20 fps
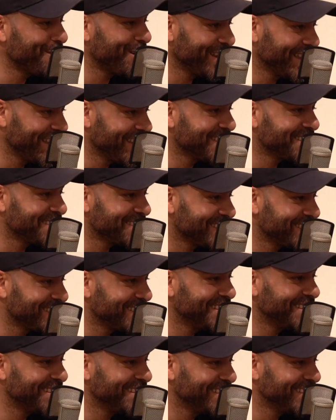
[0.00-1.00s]
what he
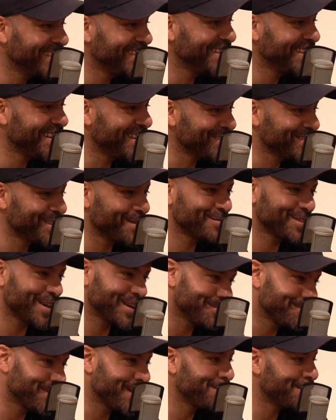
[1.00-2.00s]
is.
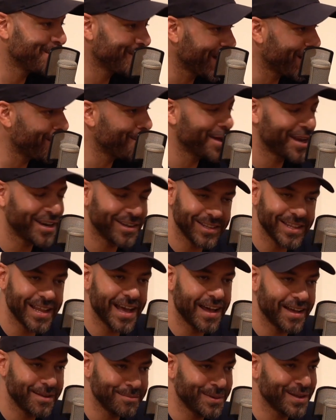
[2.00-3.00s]
Sometimes people comment on
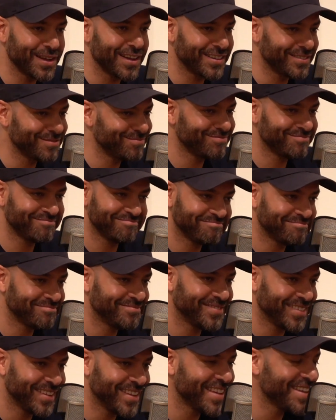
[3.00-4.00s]
that, but
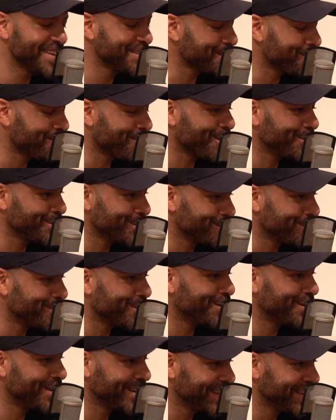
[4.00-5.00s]
he's
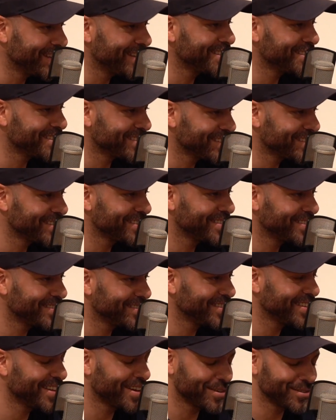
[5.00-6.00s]
approachable and he's
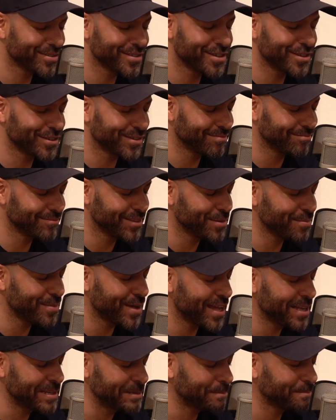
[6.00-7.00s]
good
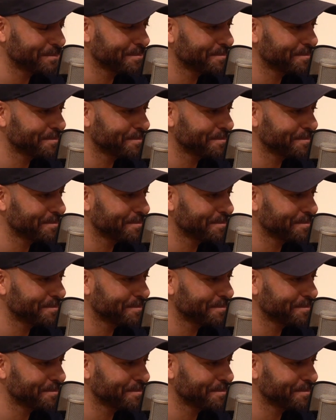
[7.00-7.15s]
man.